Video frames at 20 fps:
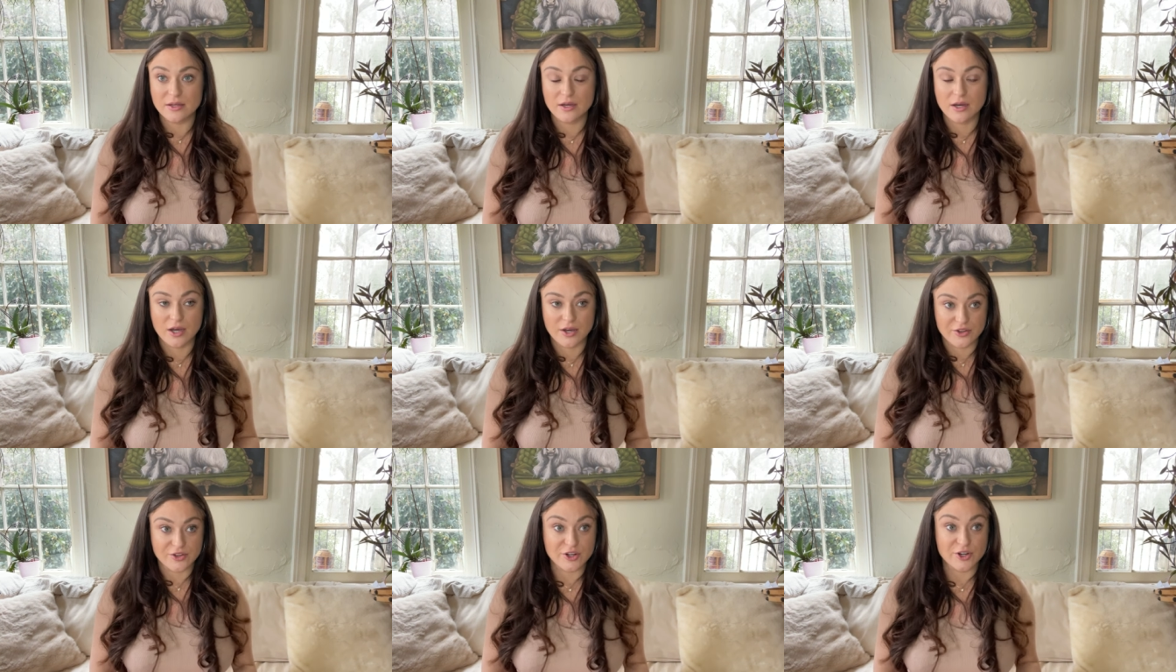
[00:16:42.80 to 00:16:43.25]

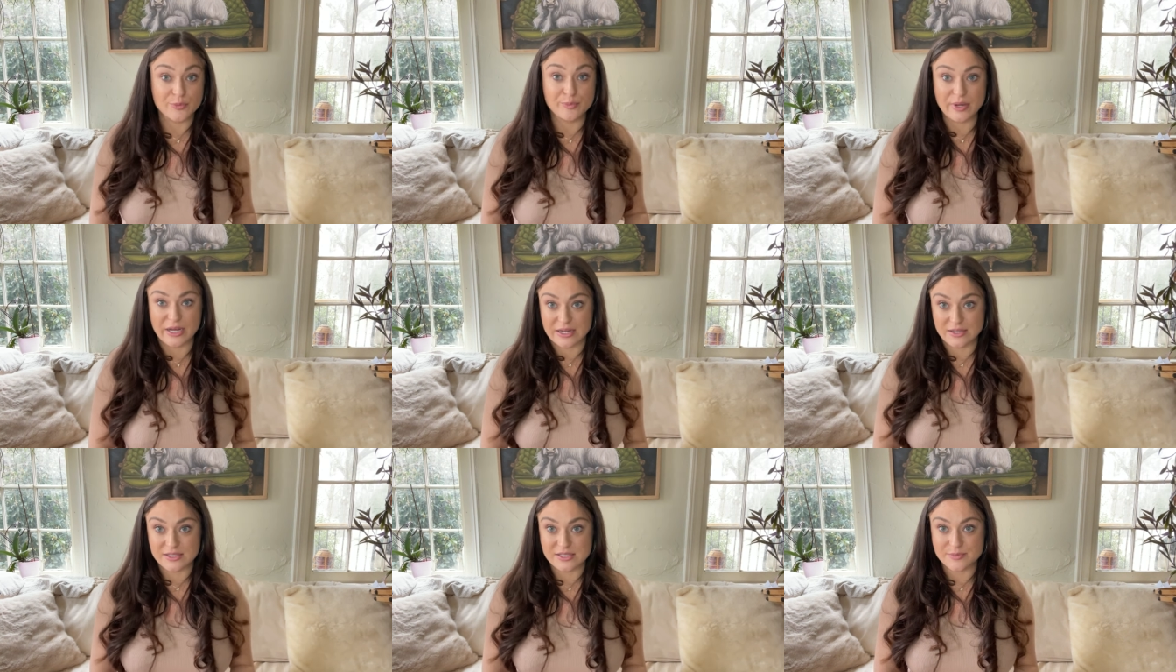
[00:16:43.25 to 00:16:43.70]
other
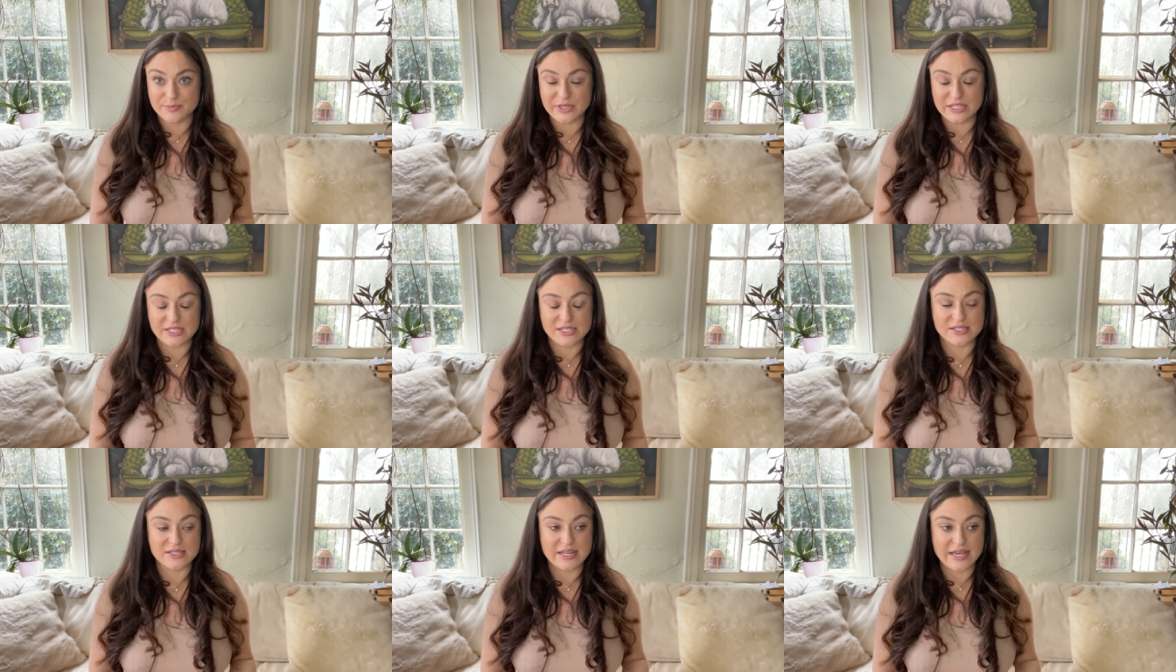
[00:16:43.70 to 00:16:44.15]
pets,
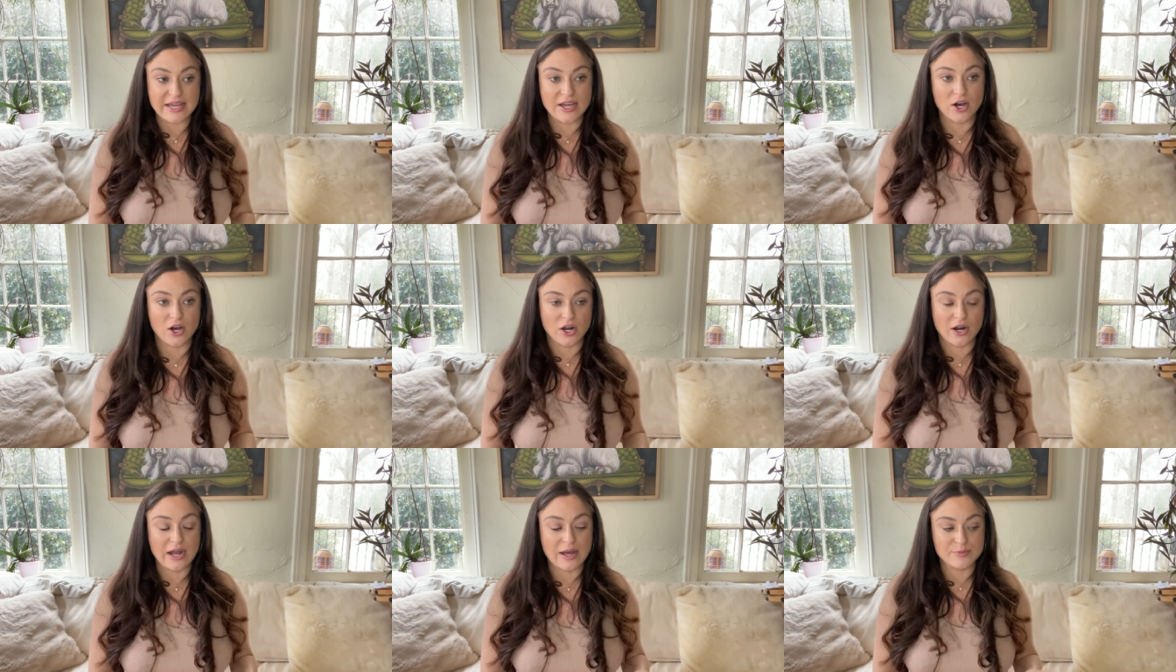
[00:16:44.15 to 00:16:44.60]
because they
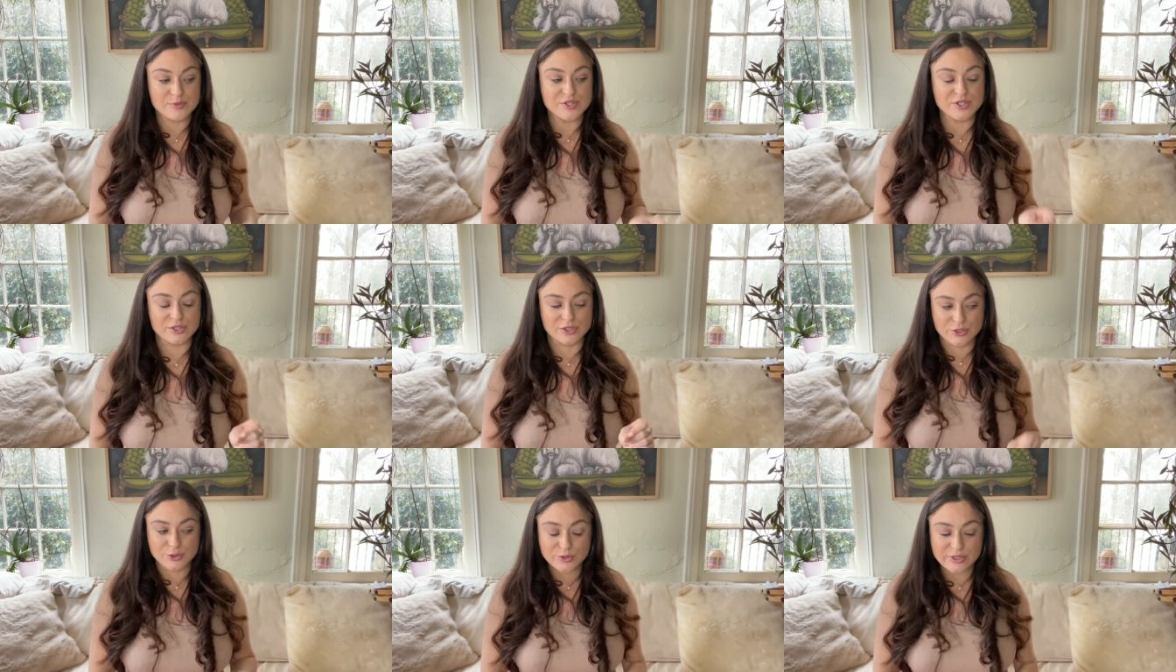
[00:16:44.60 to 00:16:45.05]
are
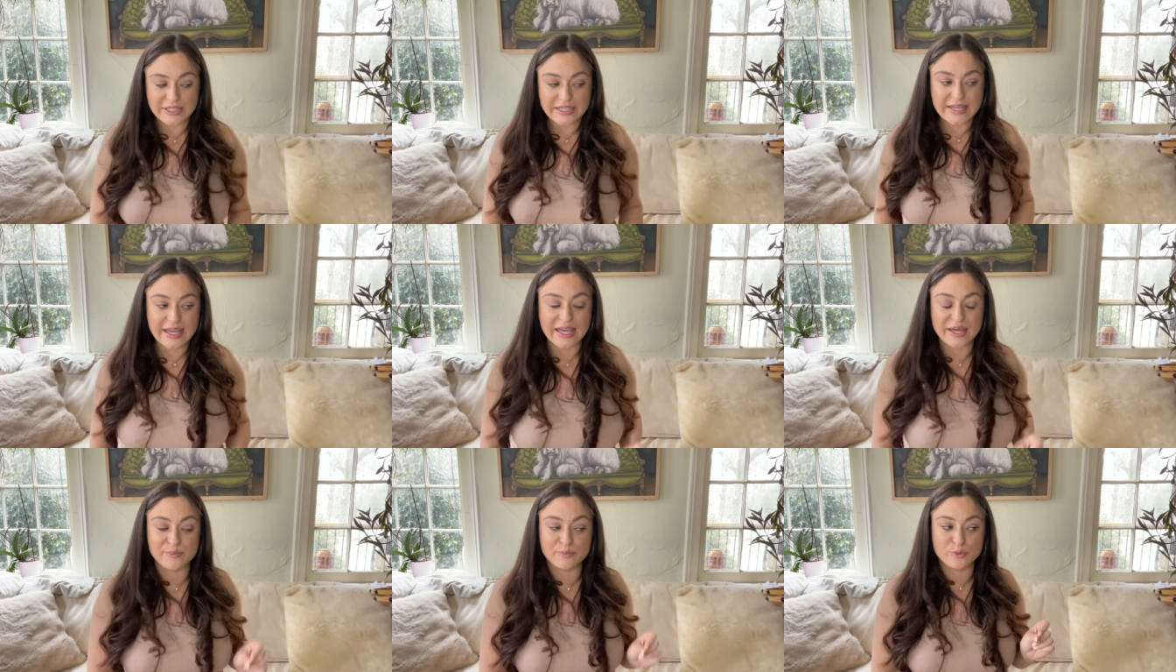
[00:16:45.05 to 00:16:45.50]
absolutely
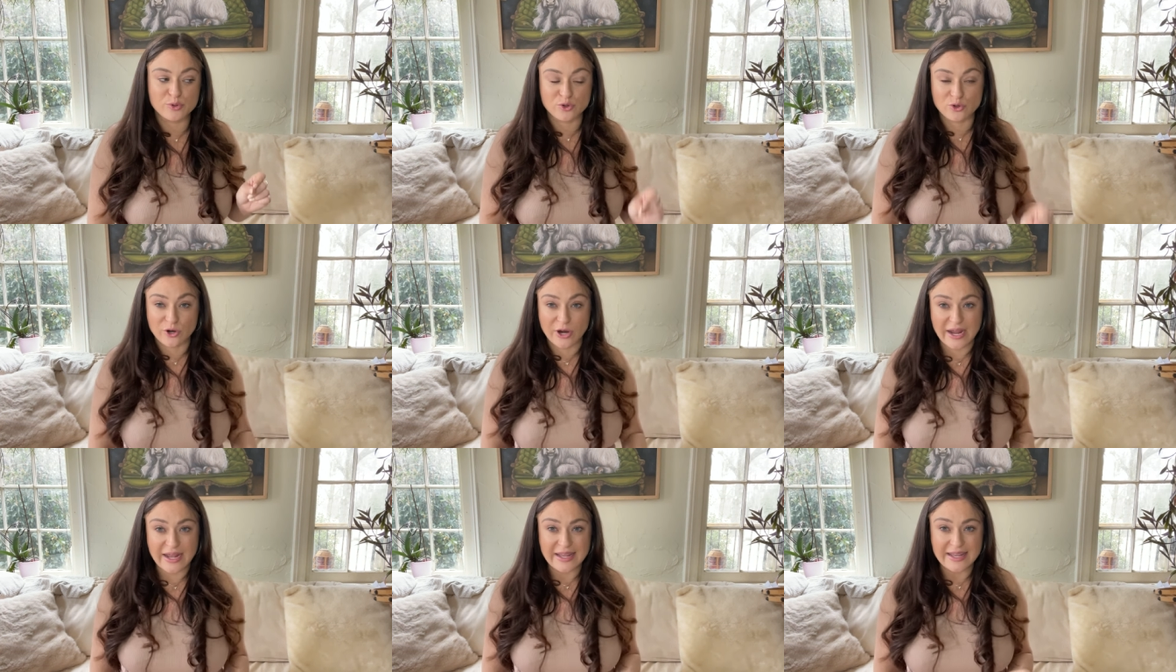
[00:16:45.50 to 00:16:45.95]
a
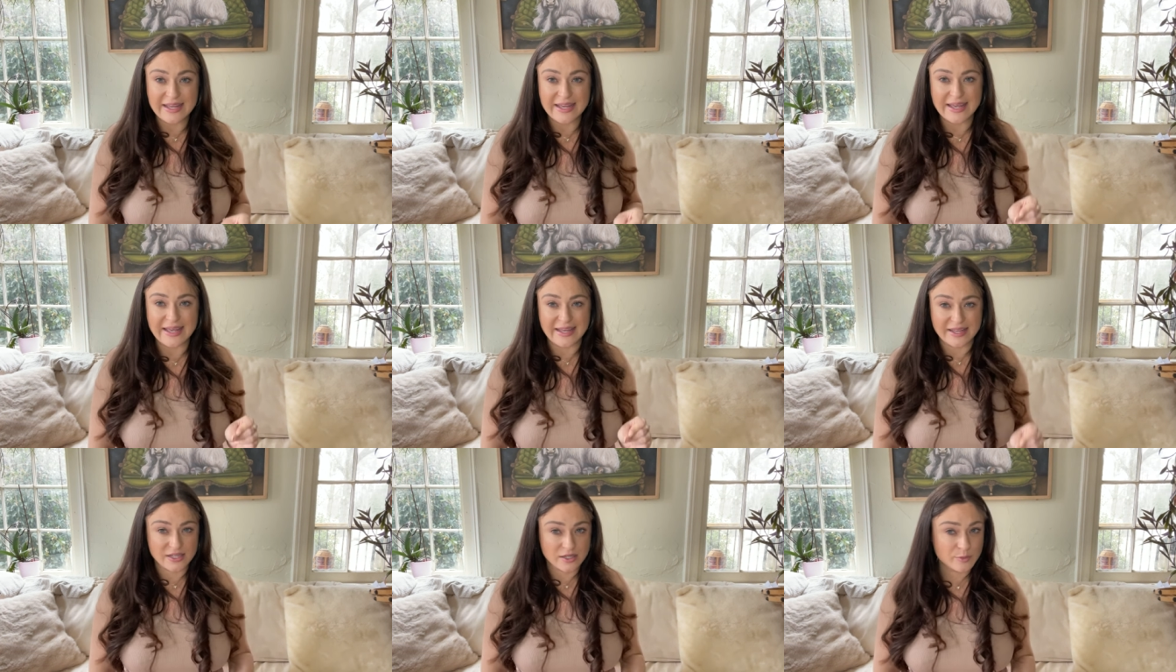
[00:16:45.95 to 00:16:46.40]
prey
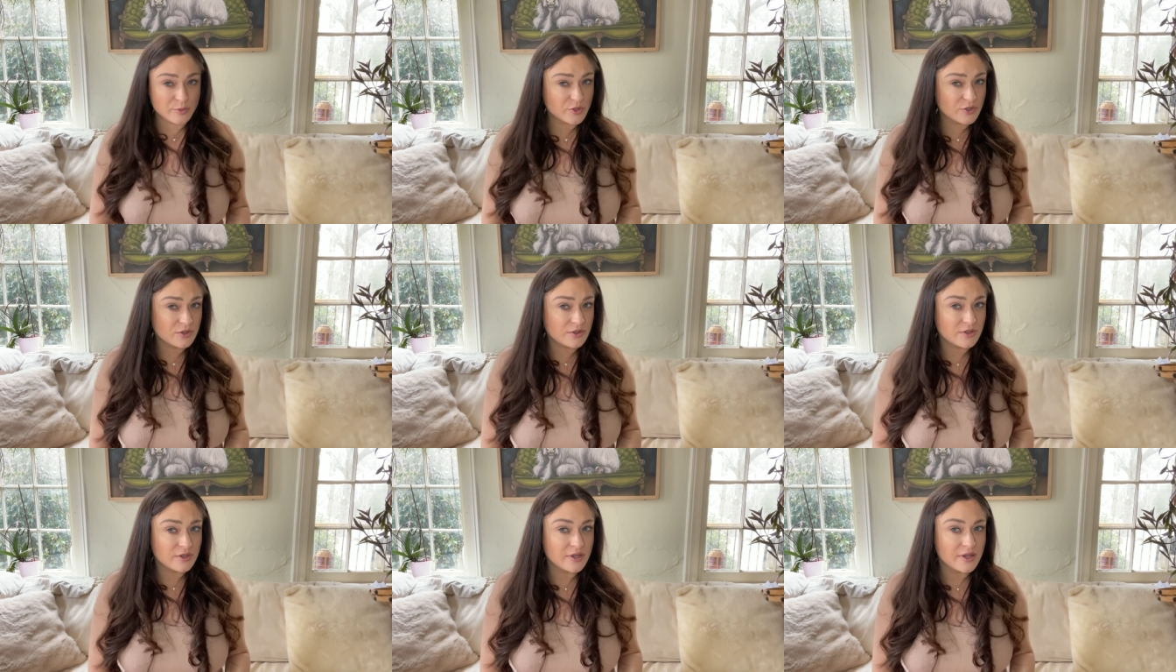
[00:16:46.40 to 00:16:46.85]

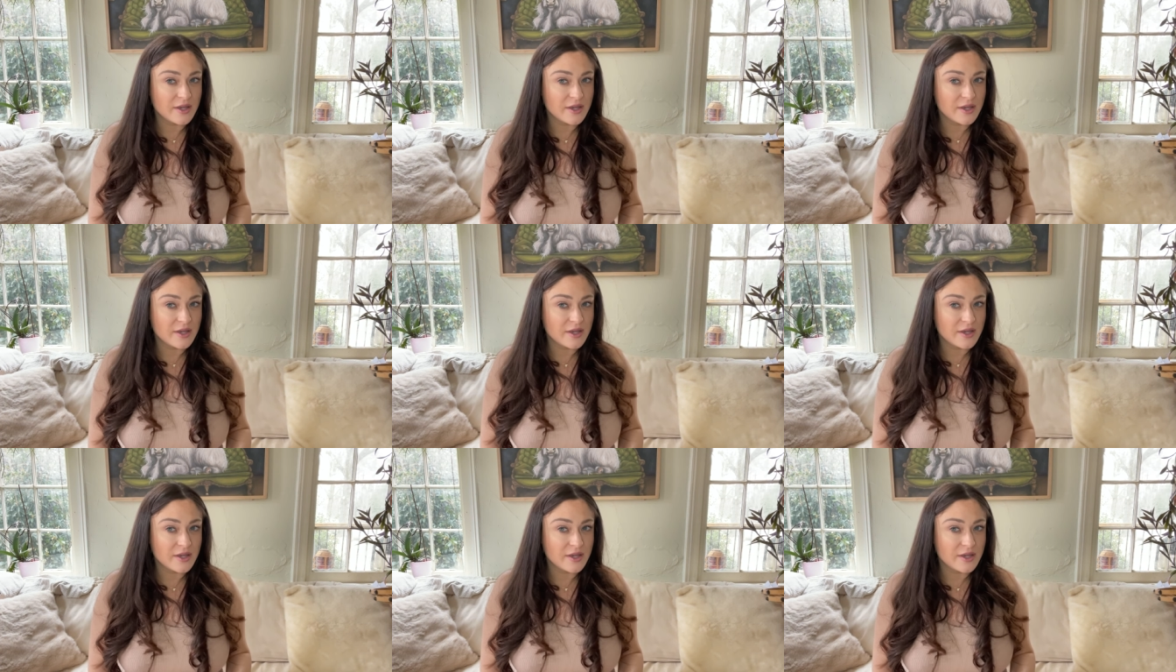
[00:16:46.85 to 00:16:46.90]
animal.